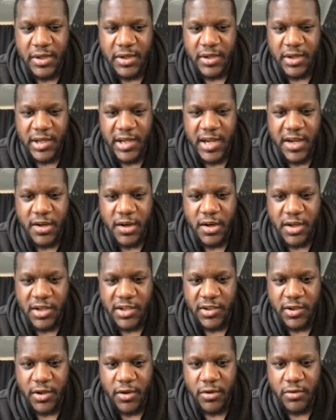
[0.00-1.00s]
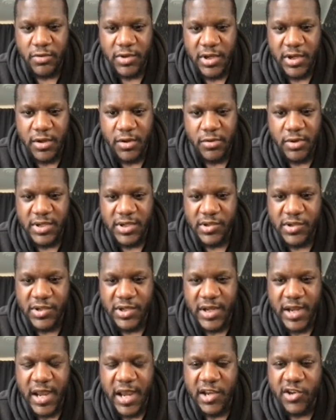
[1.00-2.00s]
okay guys so you know it's just
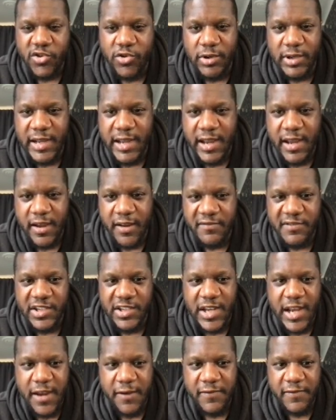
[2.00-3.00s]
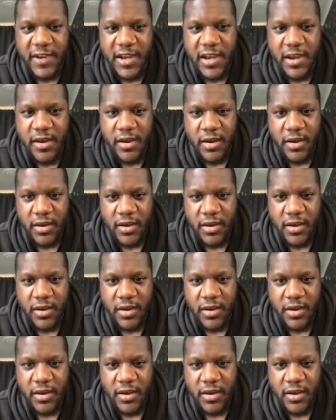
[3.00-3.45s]
an extra layer of safety